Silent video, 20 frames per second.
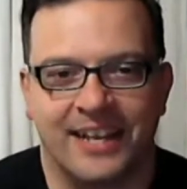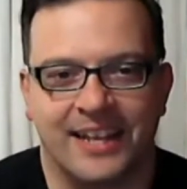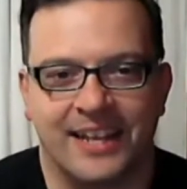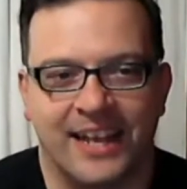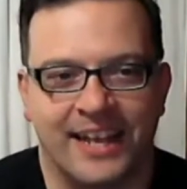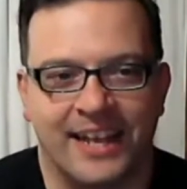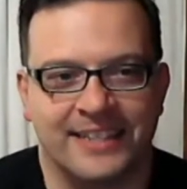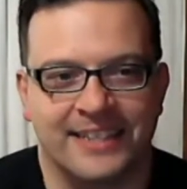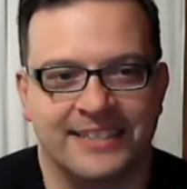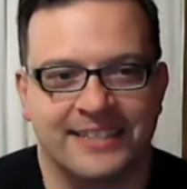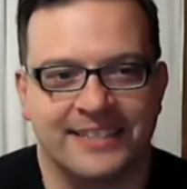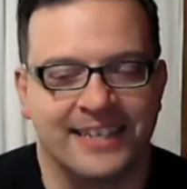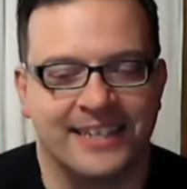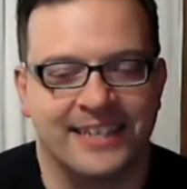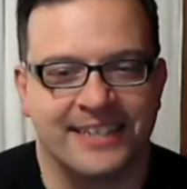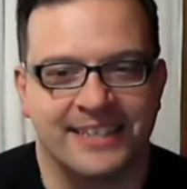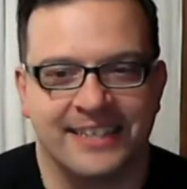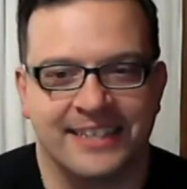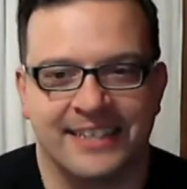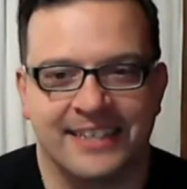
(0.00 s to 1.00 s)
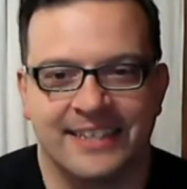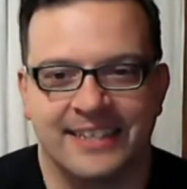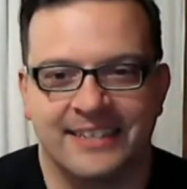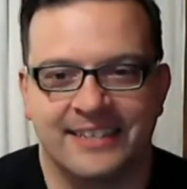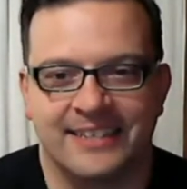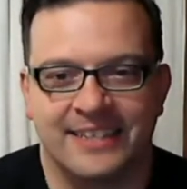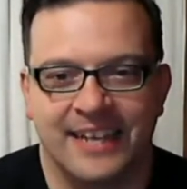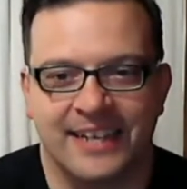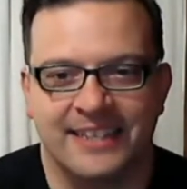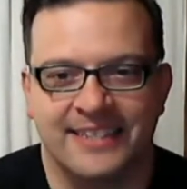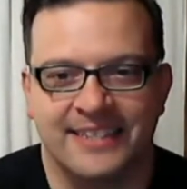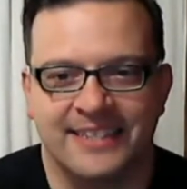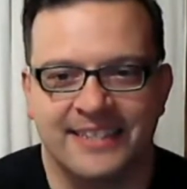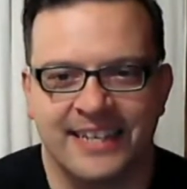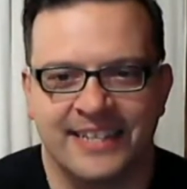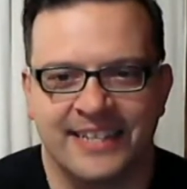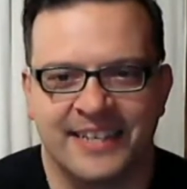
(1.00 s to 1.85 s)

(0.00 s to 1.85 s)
didn't see it I didn't see it